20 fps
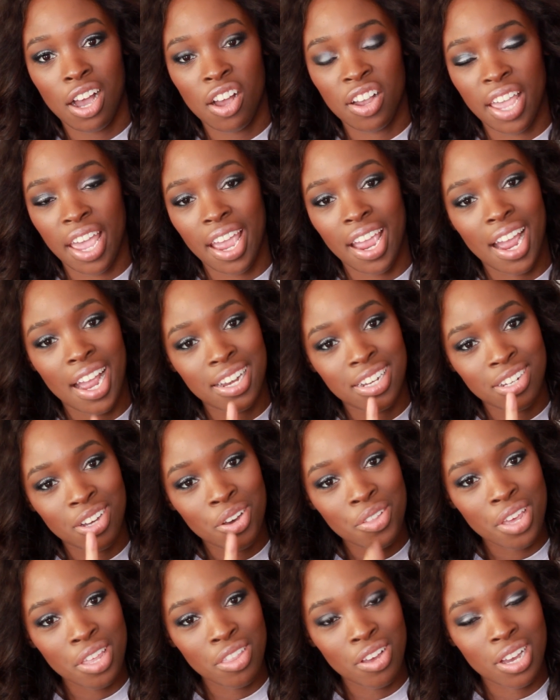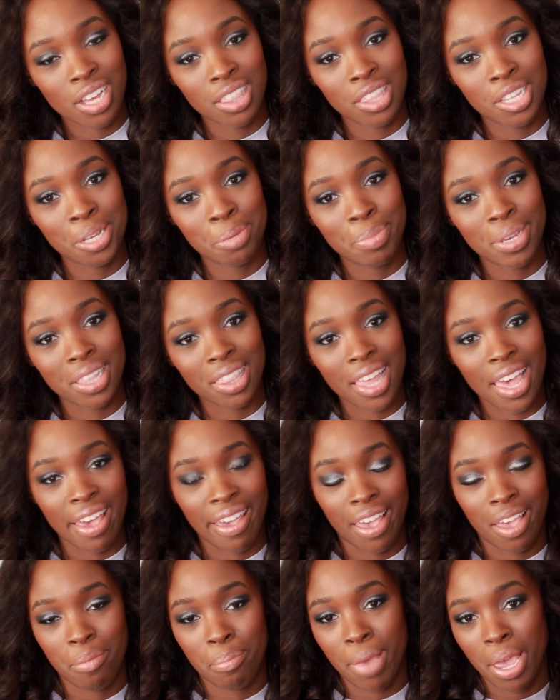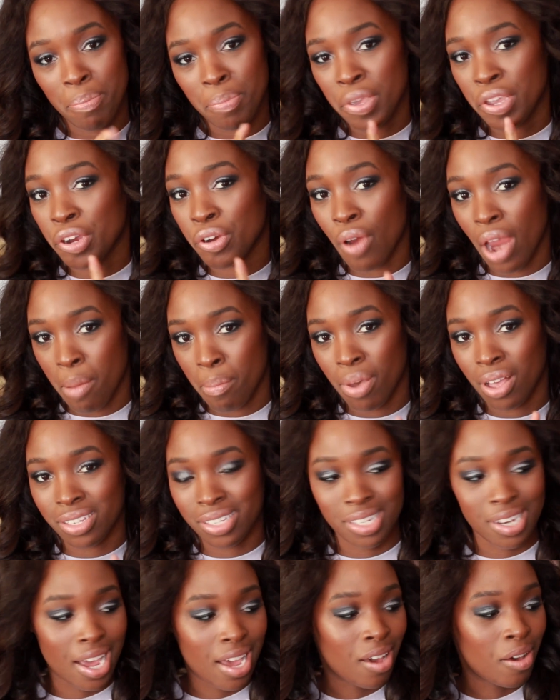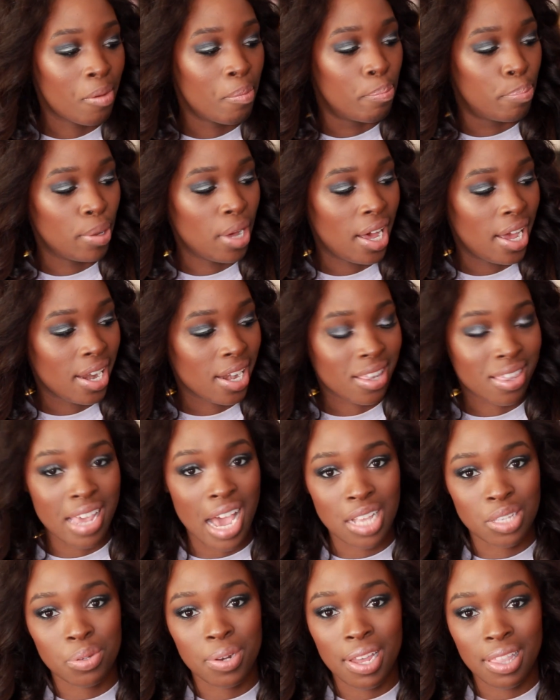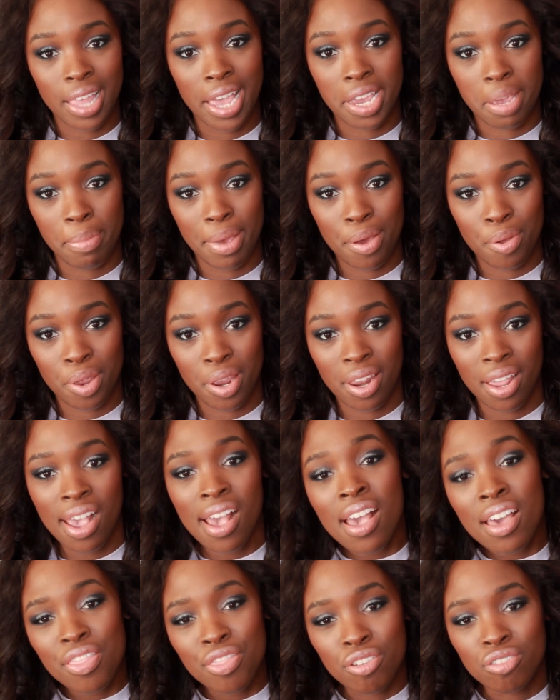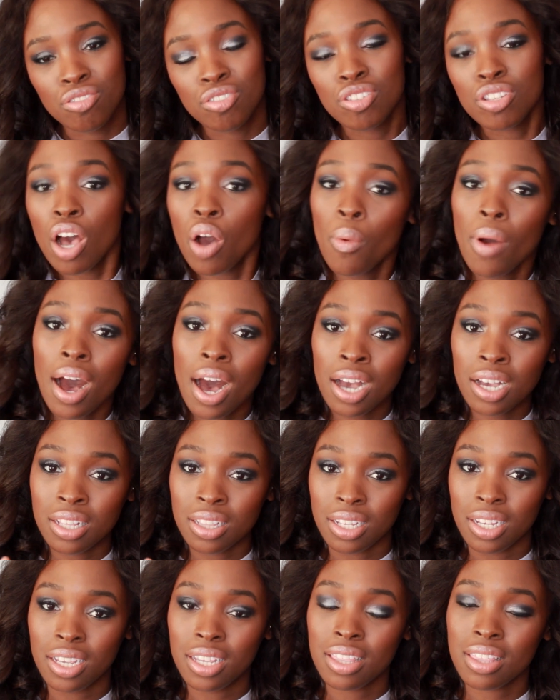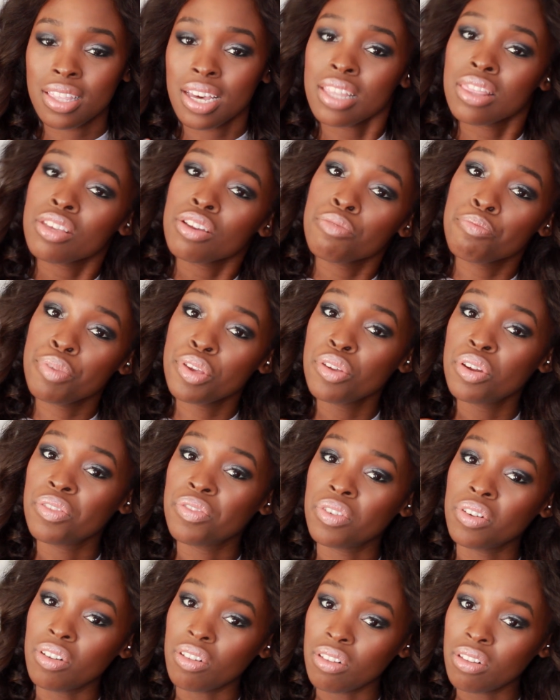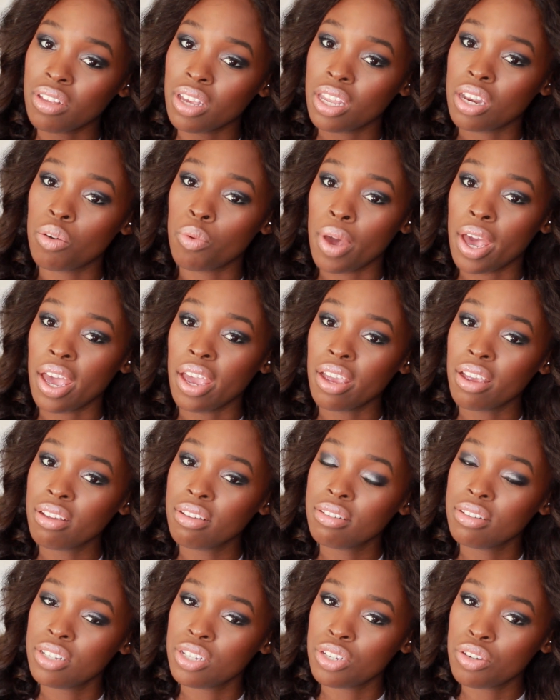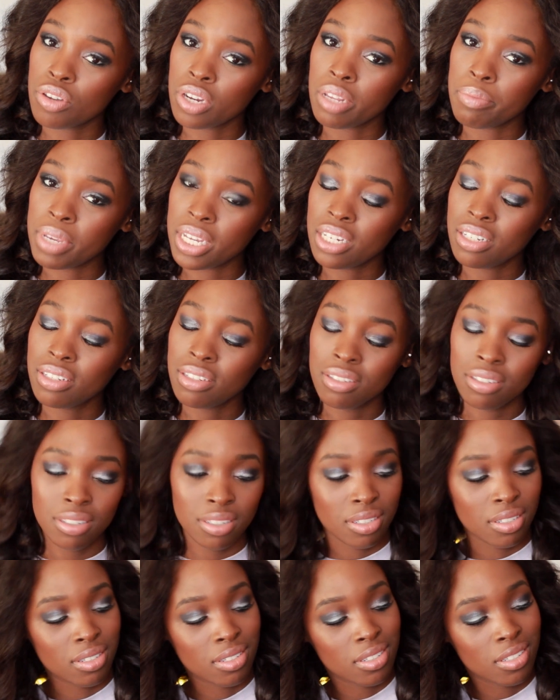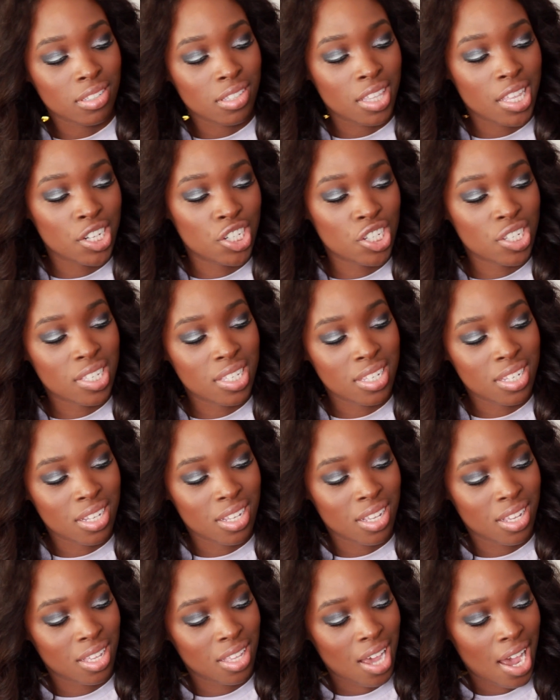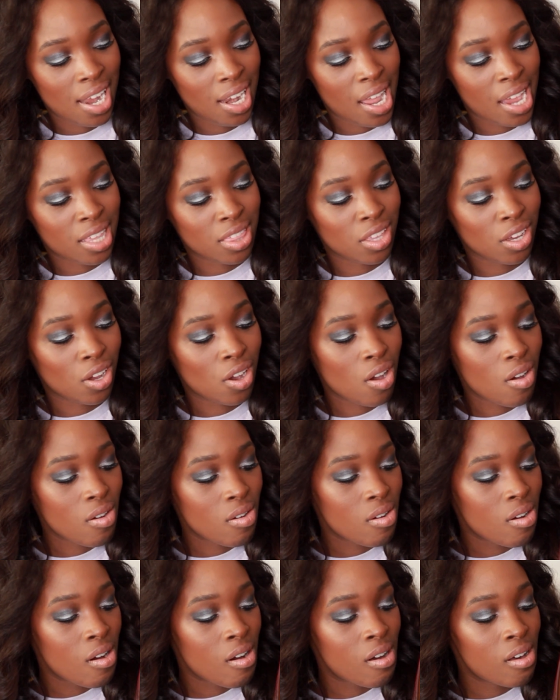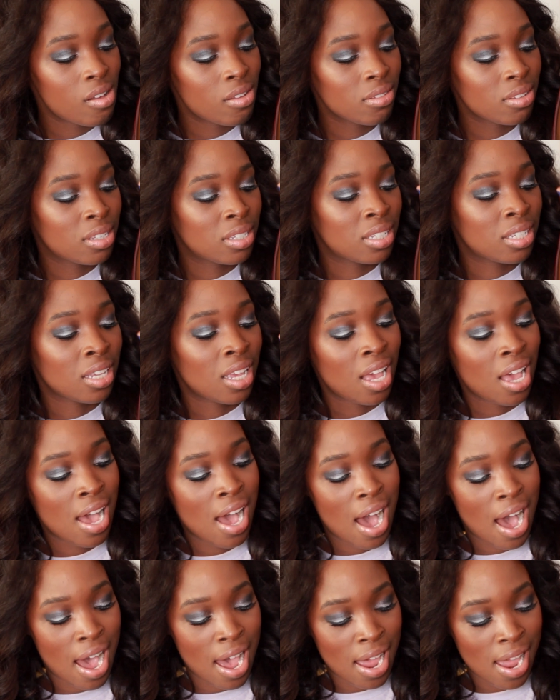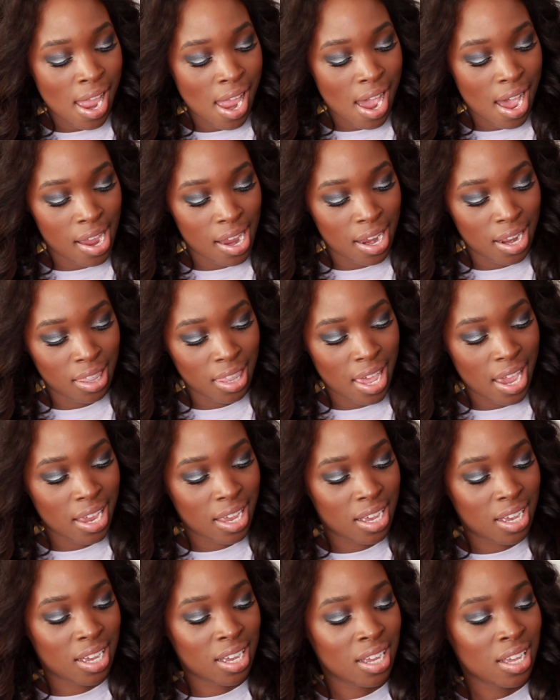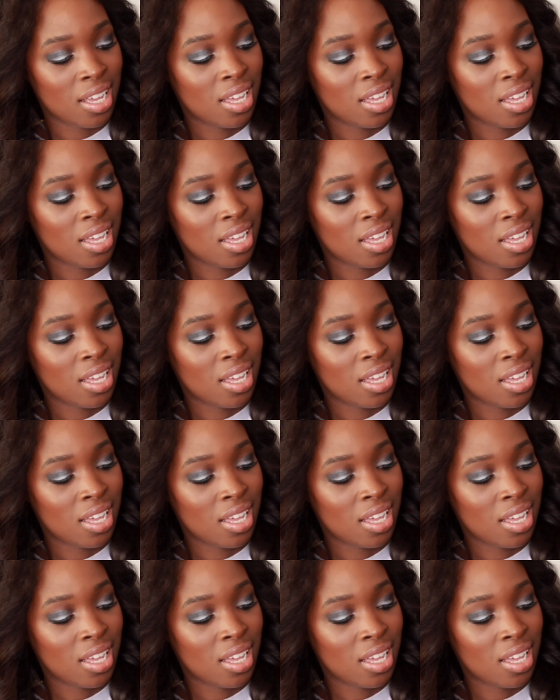Okay, I know they look a little bit like it might be your grandpa's style, but that's what I like about it. They're so ugly. They're beautiful in a way. Do you know what I mean? They just, I like the gold. I, I like...